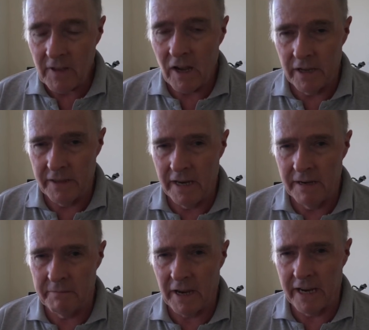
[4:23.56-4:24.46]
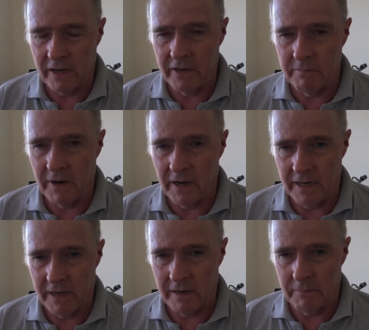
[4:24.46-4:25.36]
I then take it in
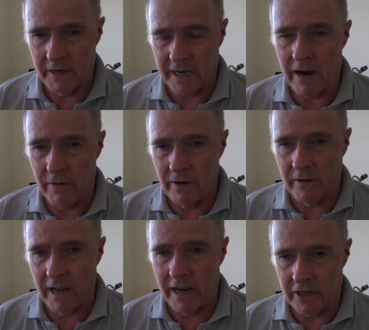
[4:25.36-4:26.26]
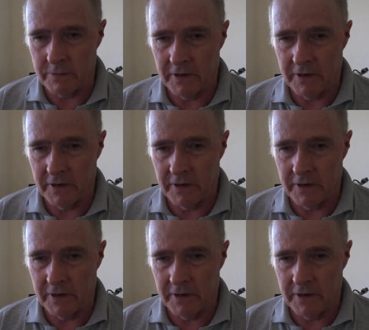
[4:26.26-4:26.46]
my carry-on luggage,